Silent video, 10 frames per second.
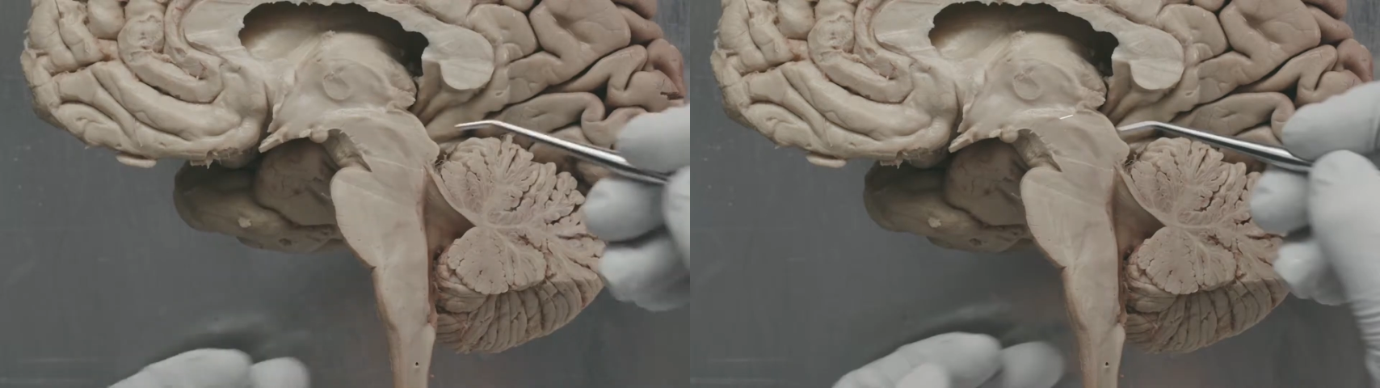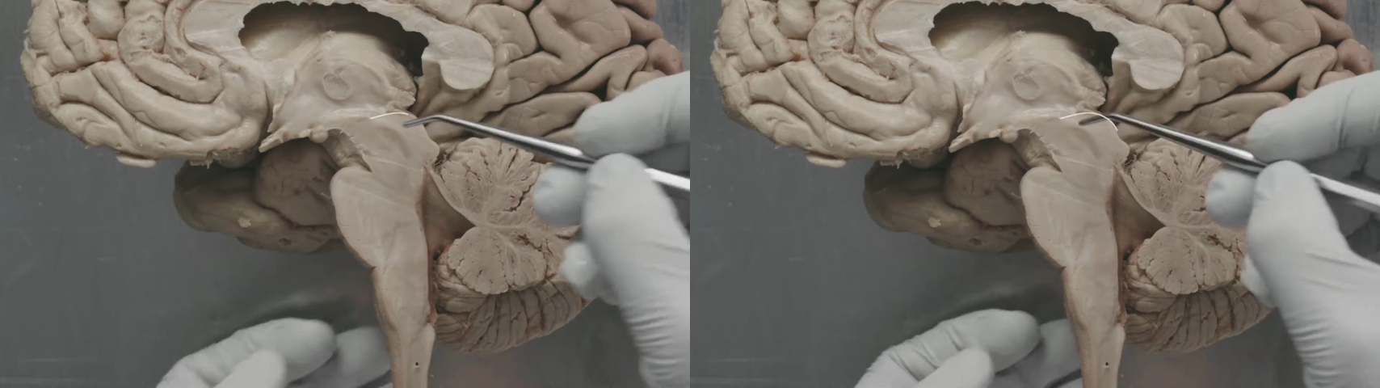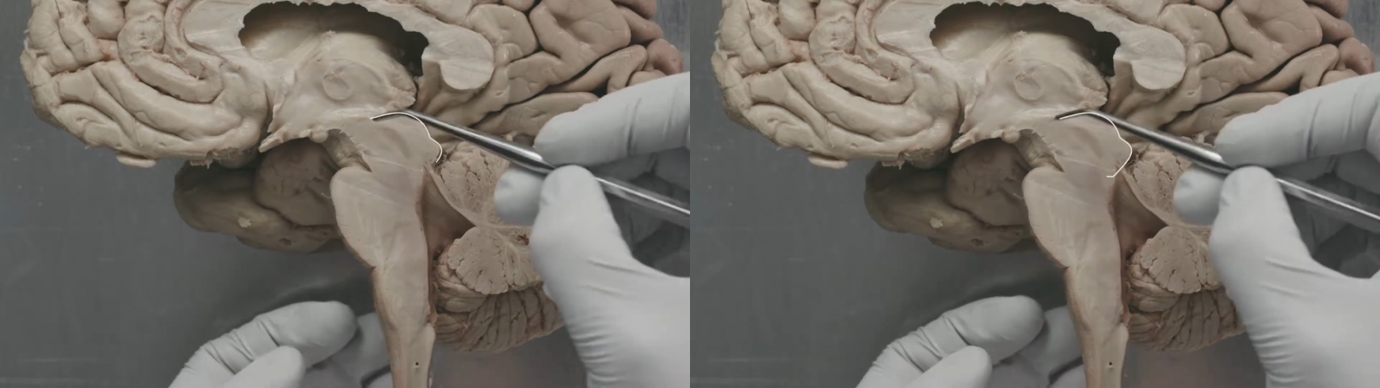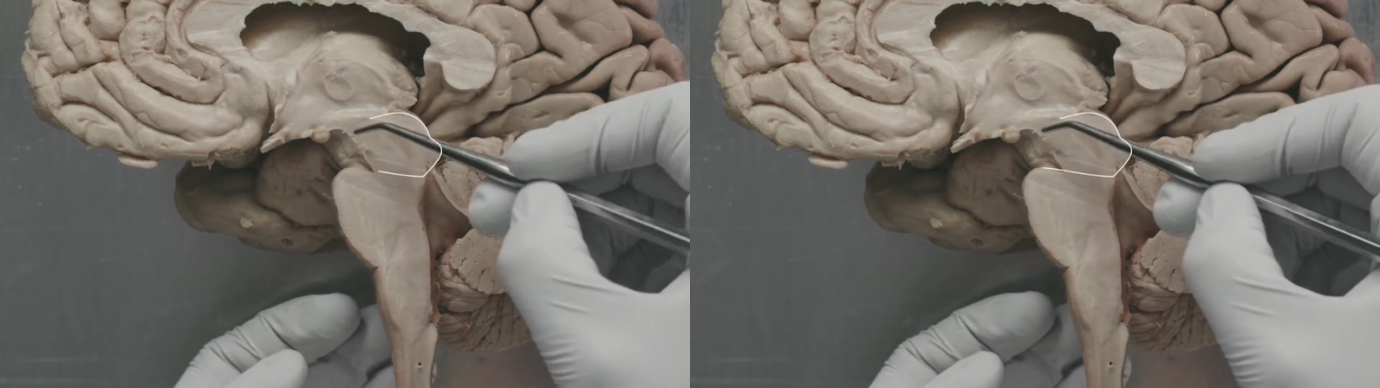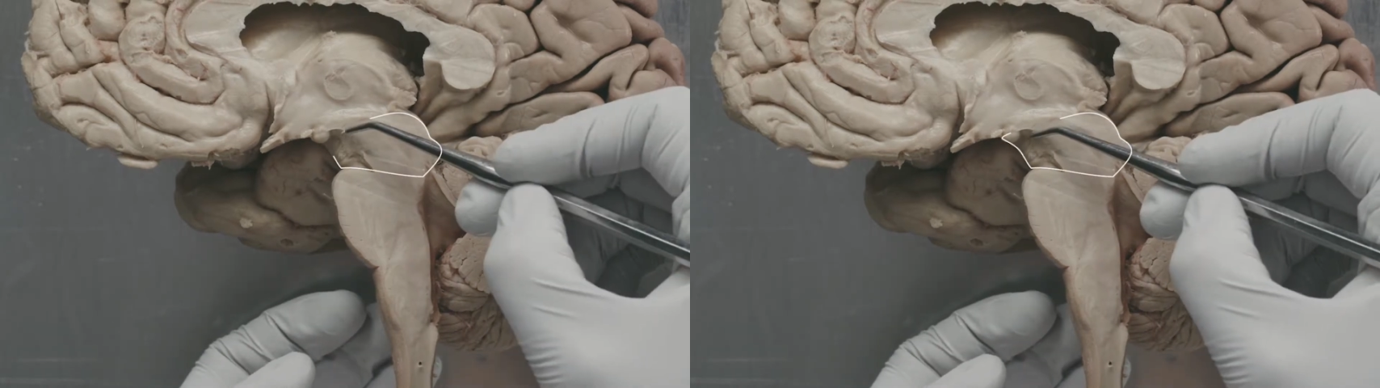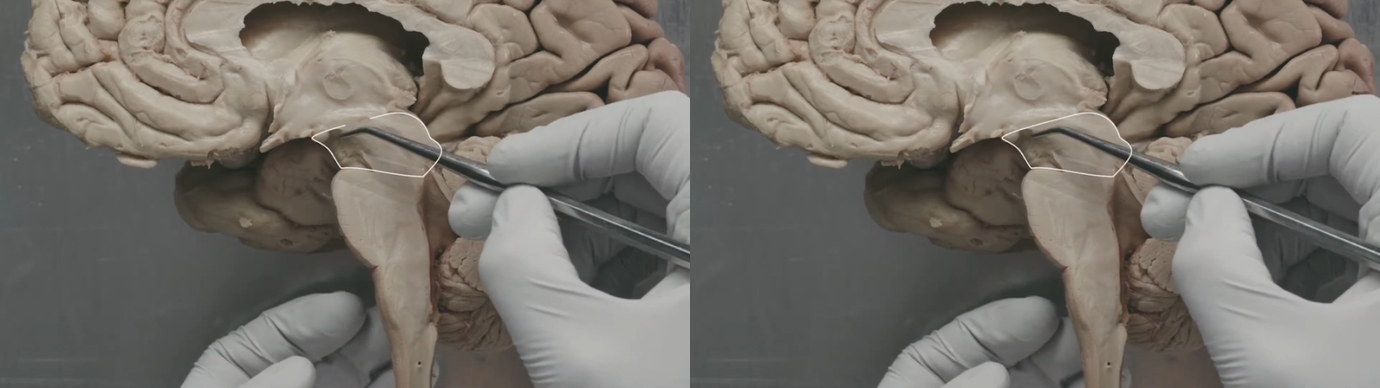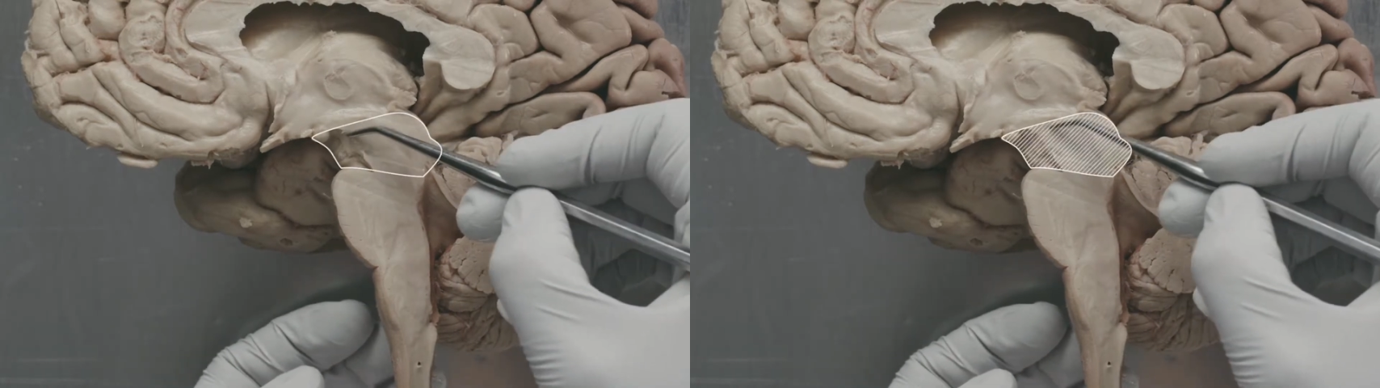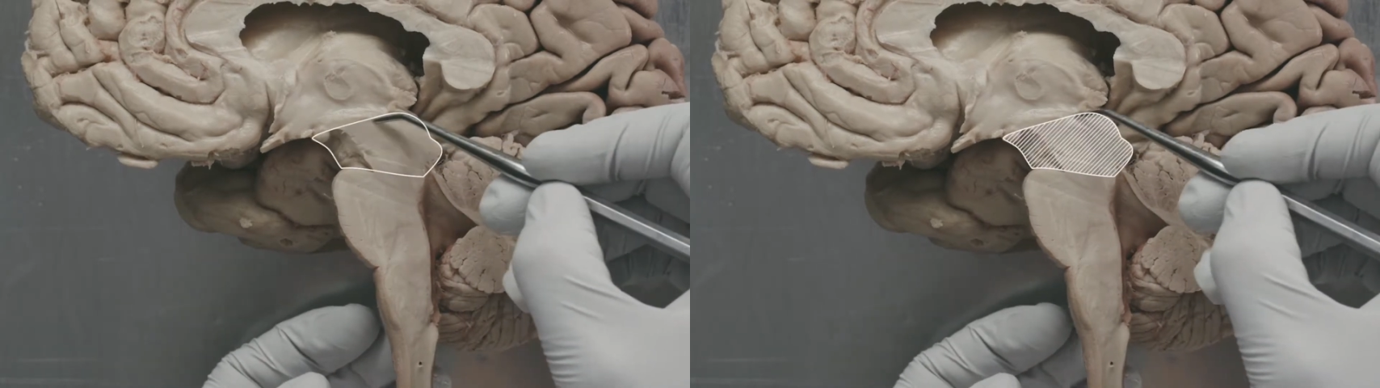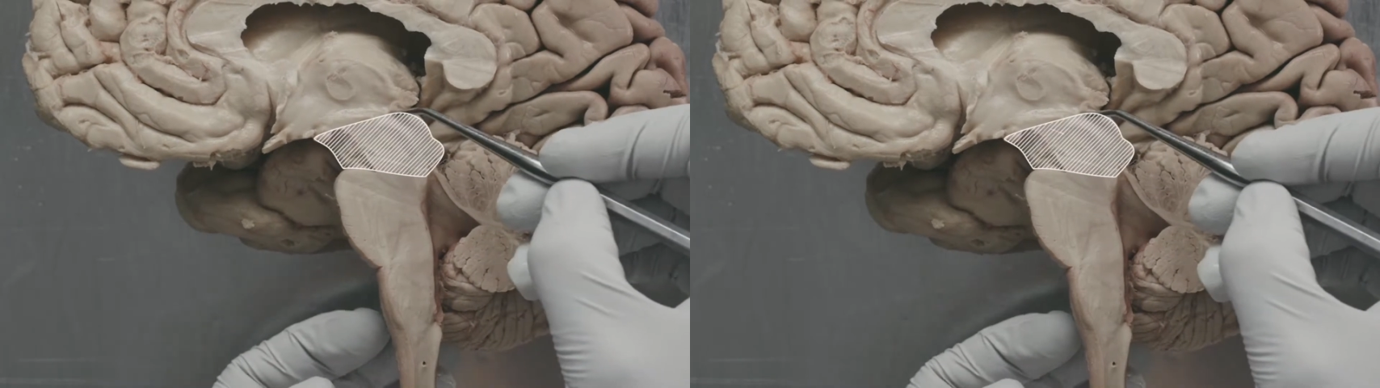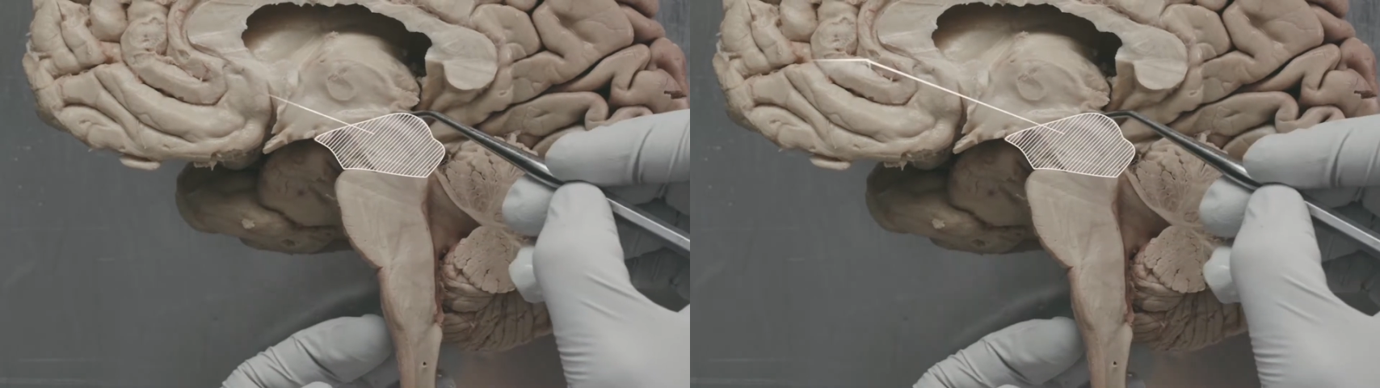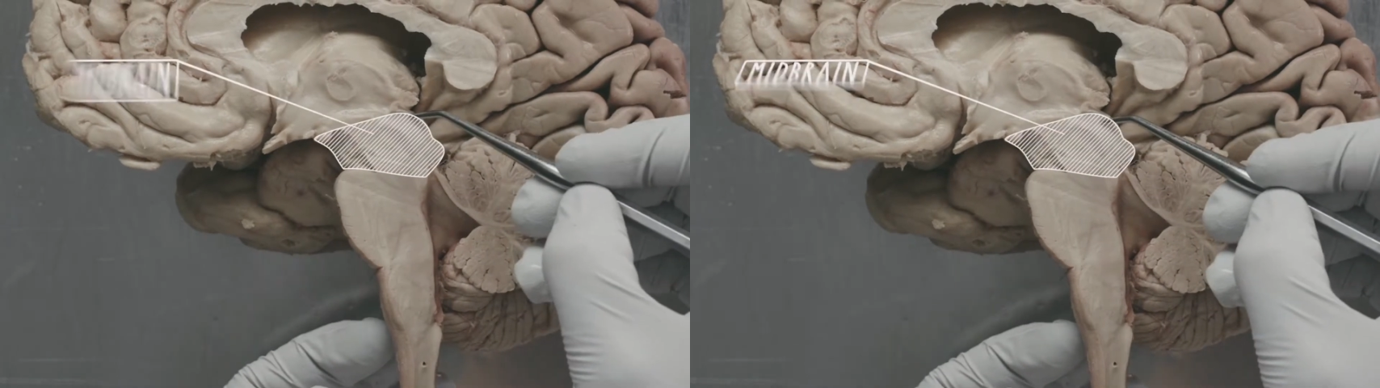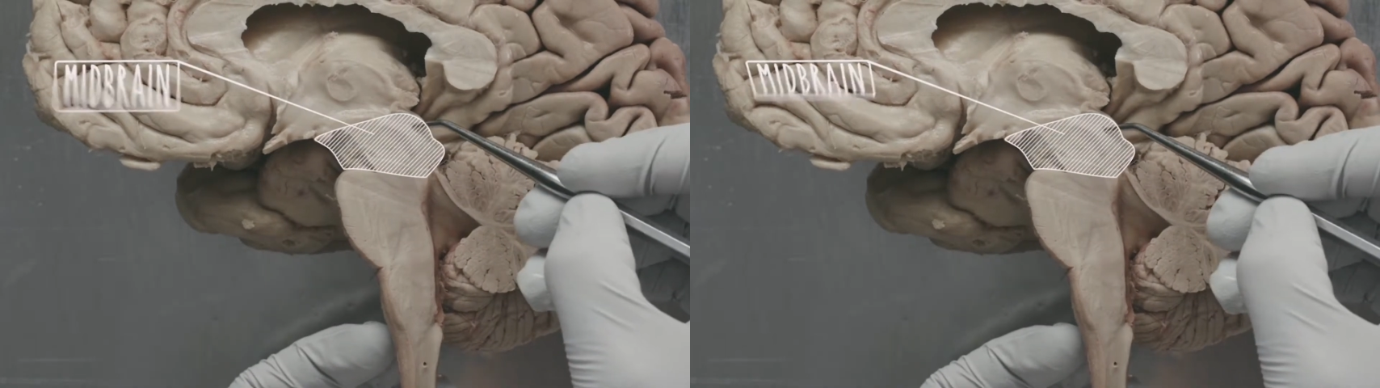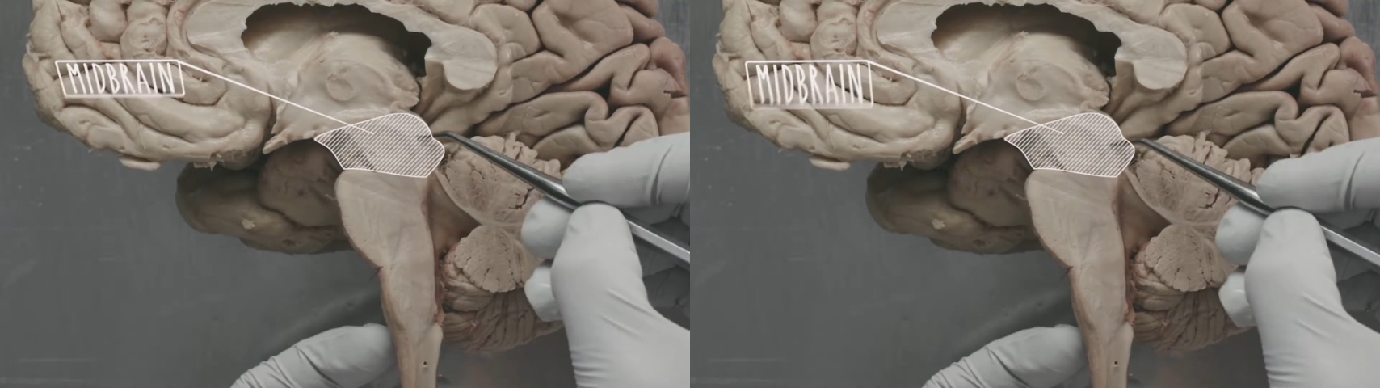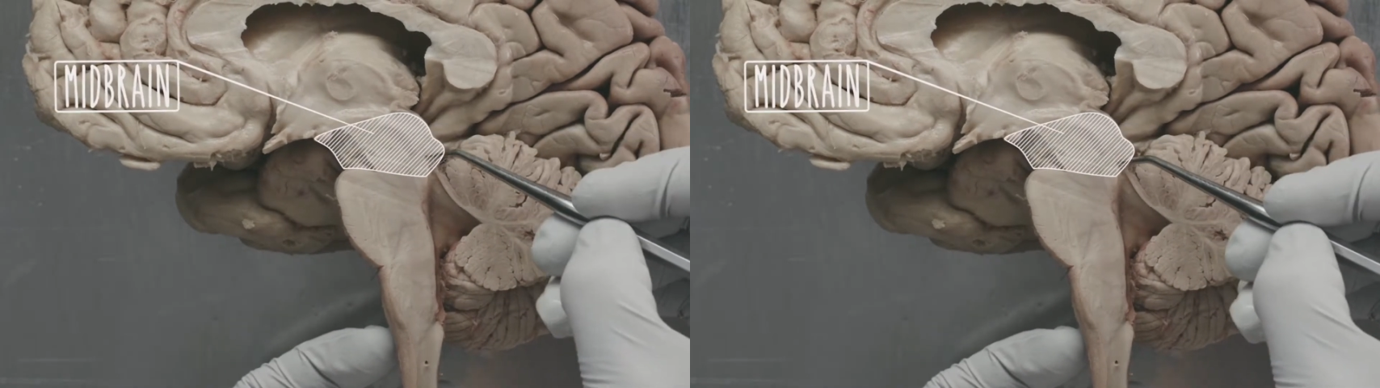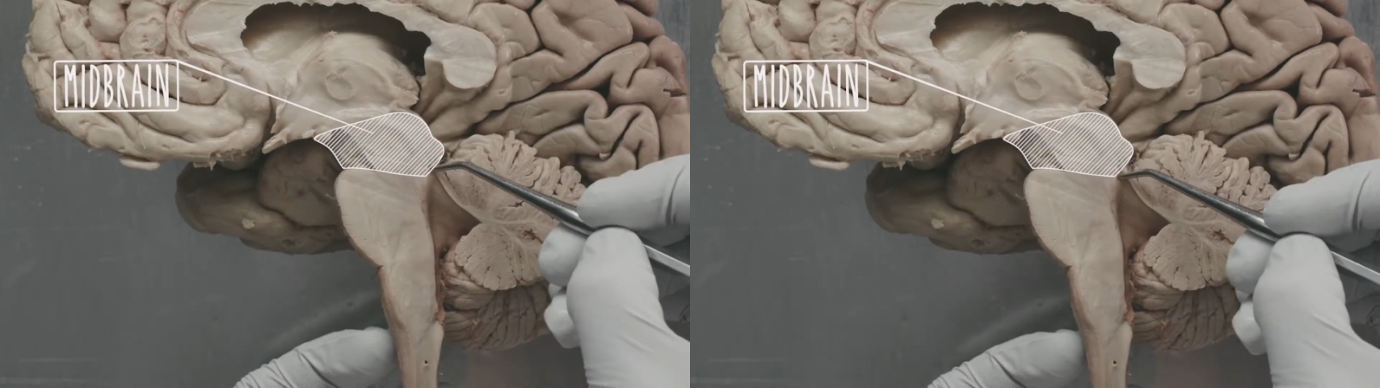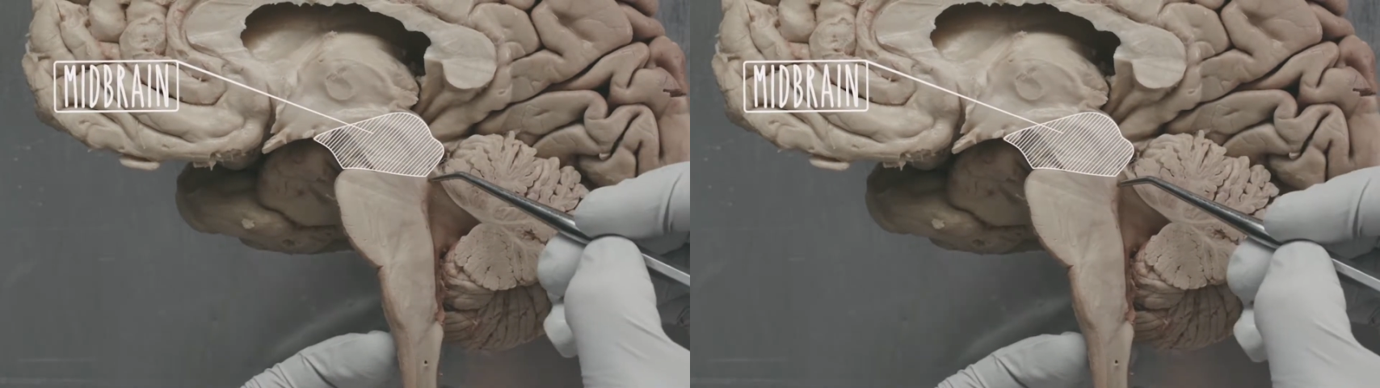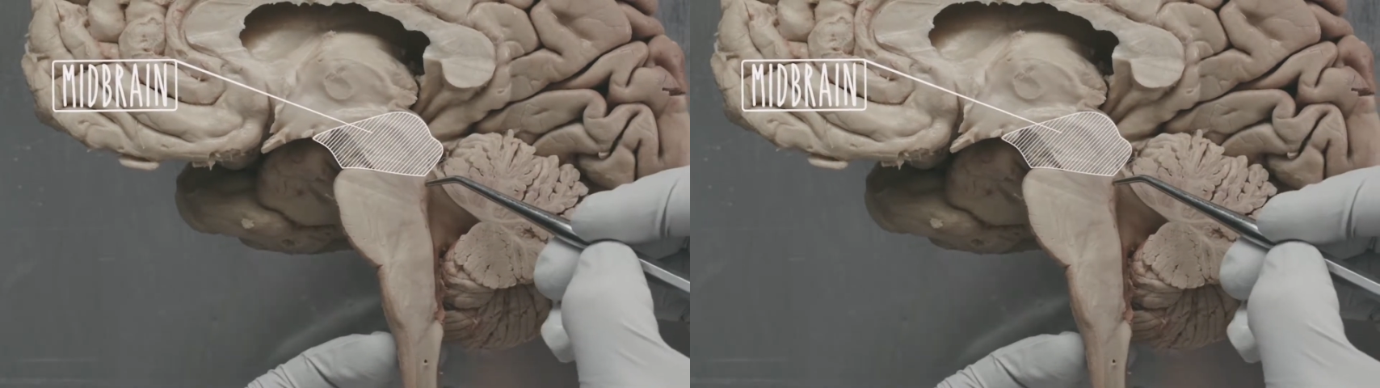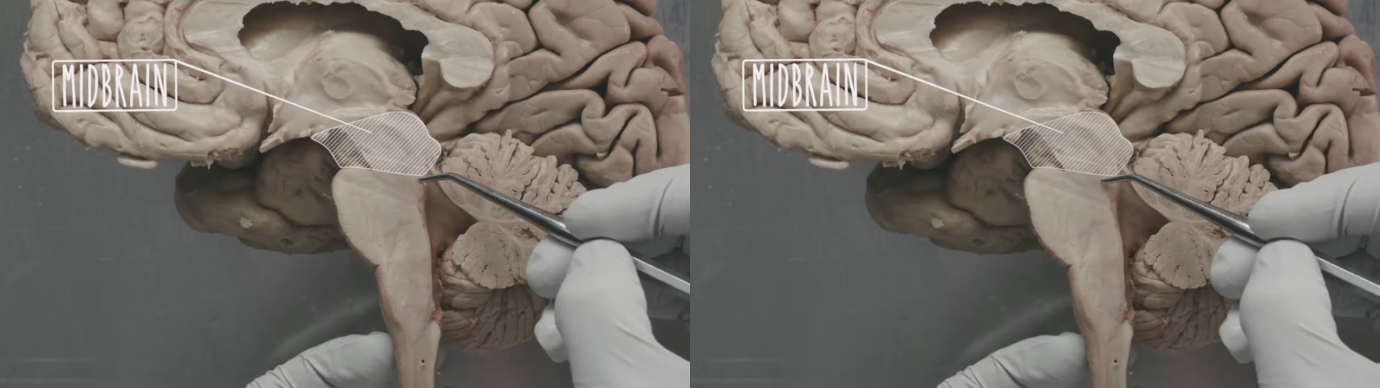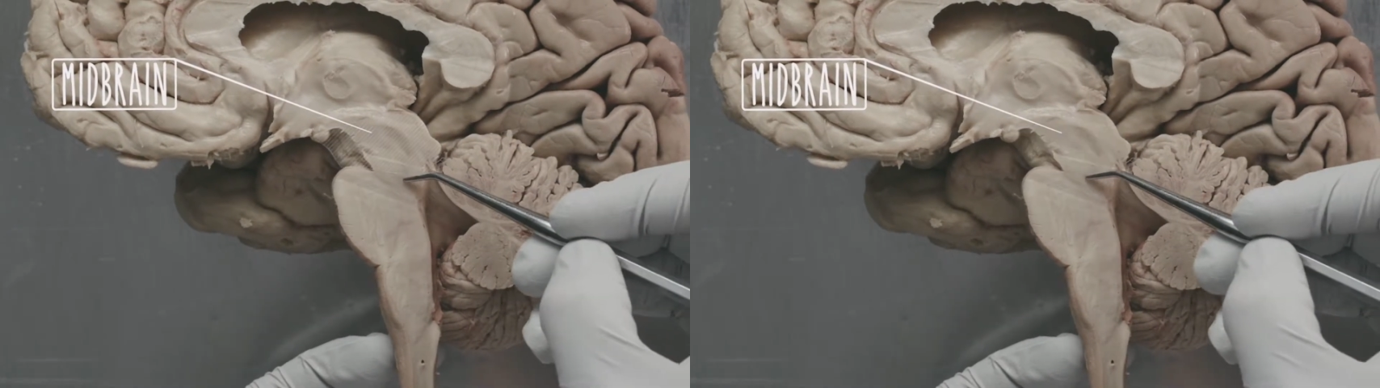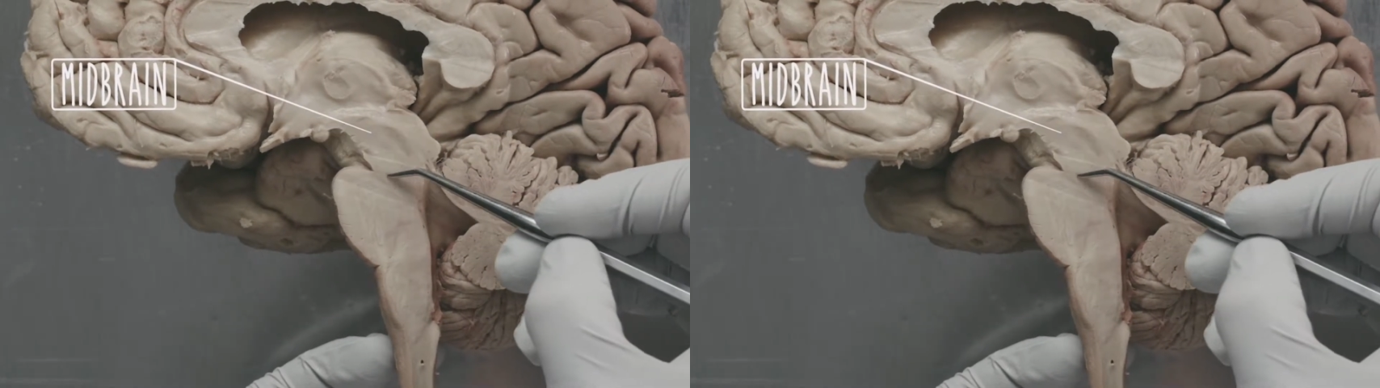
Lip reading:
No face is visible, so there are no lips to read.